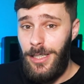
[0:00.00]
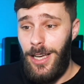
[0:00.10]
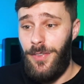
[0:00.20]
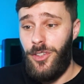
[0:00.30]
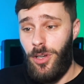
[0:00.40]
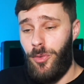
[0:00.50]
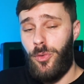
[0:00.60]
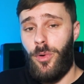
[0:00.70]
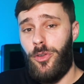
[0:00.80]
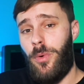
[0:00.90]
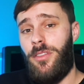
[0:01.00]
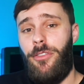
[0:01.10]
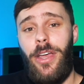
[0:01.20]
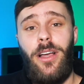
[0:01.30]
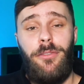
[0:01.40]
And the shuffle squad is one
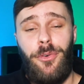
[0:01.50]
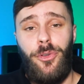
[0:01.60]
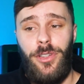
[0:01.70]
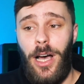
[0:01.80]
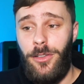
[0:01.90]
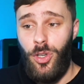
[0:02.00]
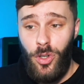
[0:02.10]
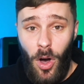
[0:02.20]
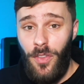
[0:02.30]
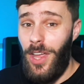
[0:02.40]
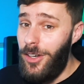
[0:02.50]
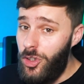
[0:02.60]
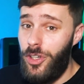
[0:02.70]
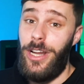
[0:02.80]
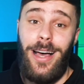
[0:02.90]
thing, unfortunately, that I took on that I
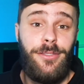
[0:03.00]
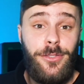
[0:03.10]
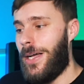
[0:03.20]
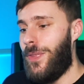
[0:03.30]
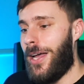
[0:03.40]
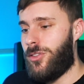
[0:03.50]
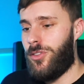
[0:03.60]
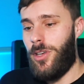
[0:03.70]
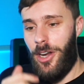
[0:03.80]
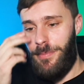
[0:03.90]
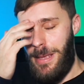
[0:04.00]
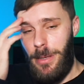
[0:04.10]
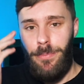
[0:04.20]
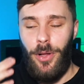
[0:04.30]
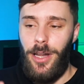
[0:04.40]
shouldn't have. And that's just kind of
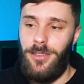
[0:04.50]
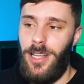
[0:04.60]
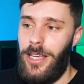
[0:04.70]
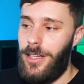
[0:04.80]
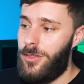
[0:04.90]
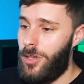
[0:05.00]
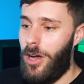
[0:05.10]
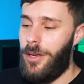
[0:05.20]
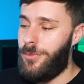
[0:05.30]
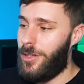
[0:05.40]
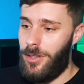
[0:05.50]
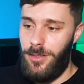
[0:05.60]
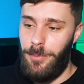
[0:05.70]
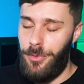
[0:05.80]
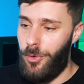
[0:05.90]
maybe put, let's say, this times, as I
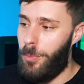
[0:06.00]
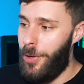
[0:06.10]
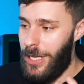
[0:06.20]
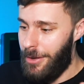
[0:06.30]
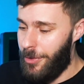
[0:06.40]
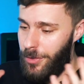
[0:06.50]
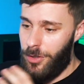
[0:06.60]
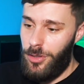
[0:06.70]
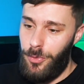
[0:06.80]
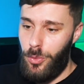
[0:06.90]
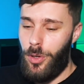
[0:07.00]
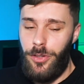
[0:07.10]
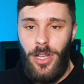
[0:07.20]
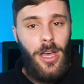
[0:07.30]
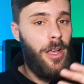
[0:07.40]
said before, putting effort into the shuffle squad
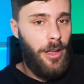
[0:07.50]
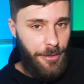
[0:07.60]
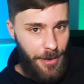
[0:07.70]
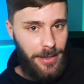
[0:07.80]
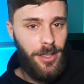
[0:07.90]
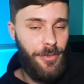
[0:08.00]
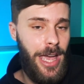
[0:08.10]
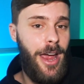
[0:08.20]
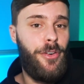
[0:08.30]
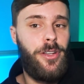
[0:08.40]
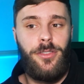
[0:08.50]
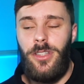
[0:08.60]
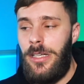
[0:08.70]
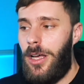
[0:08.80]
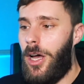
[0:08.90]
has affected other
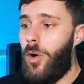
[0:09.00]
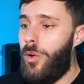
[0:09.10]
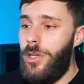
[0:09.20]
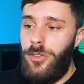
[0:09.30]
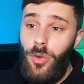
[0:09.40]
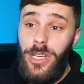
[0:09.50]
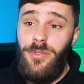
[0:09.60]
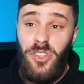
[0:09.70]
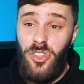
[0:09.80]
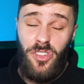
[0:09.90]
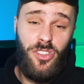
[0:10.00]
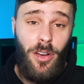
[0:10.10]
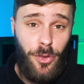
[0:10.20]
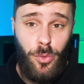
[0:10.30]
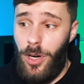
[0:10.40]
areas. Uh, or it's not even just the
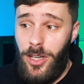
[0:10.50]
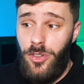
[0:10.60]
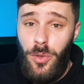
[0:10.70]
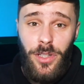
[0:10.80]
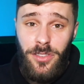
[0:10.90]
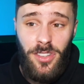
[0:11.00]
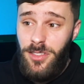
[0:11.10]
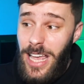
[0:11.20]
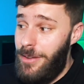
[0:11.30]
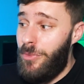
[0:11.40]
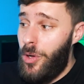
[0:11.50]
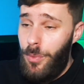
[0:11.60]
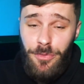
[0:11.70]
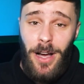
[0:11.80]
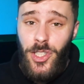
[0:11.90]
shuffle squad. I could do this the same
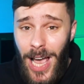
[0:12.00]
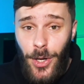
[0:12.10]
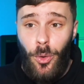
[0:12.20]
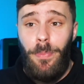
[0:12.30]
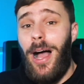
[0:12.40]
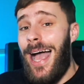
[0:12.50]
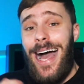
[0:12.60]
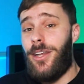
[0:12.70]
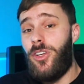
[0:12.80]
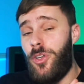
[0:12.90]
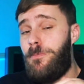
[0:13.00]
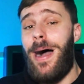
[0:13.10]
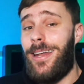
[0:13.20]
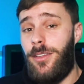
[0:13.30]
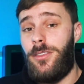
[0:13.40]
with my channel, but I had a good
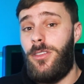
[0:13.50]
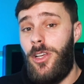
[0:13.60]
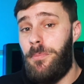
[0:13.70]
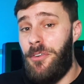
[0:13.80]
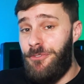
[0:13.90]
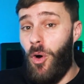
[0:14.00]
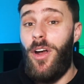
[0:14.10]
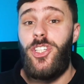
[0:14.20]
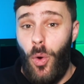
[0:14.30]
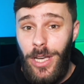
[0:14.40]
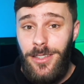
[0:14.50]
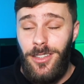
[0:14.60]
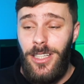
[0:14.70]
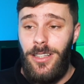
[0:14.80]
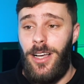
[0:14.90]
balance before I
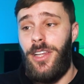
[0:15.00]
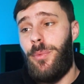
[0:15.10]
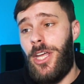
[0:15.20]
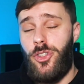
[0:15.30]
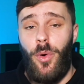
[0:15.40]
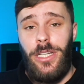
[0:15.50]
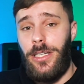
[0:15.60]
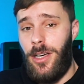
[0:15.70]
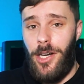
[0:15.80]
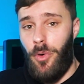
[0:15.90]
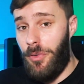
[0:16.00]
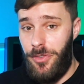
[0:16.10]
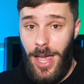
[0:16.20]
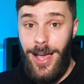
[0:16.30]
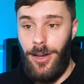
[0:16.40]
joined. And then when I joined, it kind of
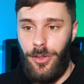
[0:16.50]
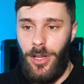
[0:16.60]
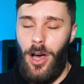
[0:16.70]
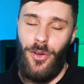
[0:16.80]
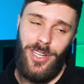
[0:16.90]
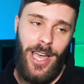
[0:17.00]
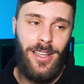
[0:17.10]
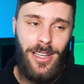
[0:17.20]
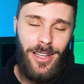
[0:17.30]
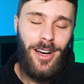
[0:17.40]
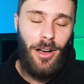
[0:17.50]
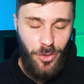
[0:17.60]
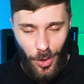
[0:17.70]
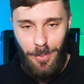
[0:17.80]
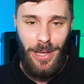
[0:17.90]
offset. And I was like, okay, I've
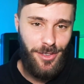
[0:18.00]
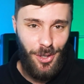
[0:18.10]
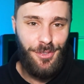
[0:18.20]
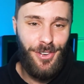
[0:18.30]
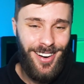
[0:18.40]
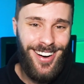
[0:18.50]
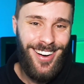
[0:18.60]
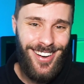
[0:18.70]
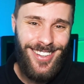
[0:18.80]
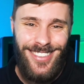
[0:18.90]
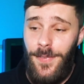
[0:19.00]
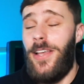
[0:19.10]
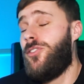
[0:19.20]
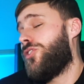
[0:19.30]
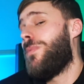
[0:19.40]
gone a bit too far. and
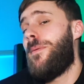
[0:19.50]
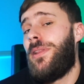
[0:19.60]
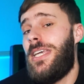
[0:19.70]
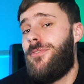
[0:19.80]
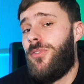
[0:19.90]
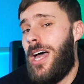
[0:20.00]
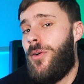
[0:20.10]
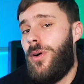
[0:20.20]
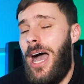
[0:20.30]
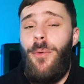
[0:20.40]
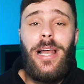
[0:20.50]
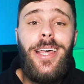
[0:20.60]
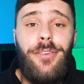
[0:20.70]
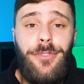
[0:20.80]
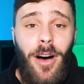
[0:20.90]
that's just my belief on how, how I
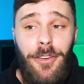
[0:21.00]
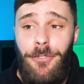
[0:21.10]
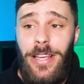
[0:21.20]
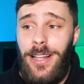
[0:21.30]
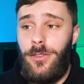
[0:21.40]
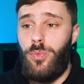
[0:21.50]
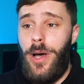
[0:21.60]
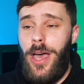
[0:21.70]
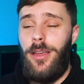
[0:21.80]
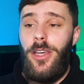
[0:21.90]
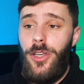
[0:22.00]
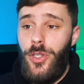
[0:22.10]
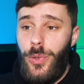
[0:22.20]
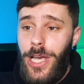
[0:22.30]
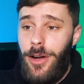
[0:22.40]
live. I think that's where
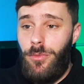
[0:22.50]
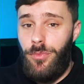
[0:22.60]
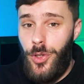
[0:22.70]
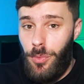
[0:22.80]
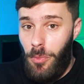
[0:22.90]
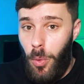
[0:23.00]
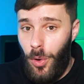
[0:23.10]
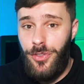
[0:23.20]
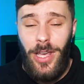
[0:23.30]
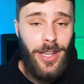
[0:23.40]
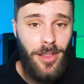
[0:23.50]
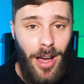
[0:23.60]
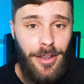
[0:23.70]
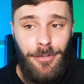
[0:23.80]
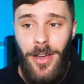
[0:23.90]
you get your rewards in
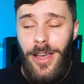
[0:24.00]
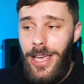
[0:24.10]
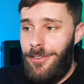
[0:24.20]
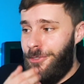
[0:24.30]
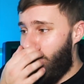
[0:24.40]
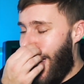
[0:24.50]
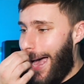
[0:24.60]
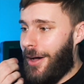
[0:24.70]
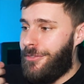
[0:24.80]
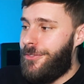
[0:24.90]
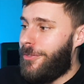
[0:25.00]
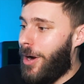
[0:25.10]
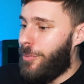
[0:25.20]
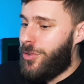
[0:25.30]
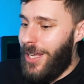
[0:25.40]
life. If you have,
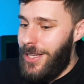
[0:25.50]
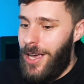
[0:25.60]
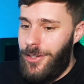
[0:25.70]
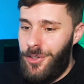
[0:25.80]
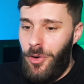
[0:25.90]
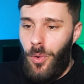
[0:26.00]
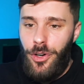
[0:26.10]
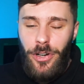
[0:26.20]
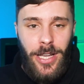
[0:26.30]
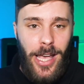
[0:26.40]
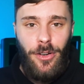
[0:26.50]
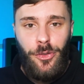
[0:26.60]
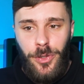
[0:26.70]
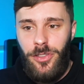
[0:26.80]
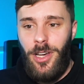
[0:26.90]
right, we'll take the idea of order and
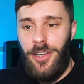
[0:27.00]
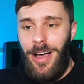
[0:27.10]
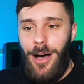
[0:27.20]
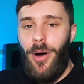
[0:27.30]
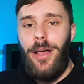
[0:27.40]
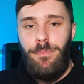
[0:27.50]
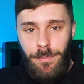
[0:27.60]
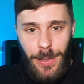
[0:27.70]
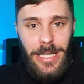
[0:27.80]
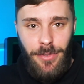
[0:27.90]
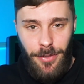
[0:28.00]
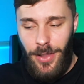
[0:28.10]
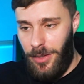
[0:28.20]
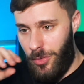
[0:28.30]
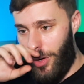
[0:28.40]
chaos, which is kind of how I believe in
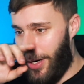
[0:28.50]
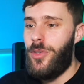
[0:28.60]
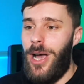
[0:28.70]
things, right?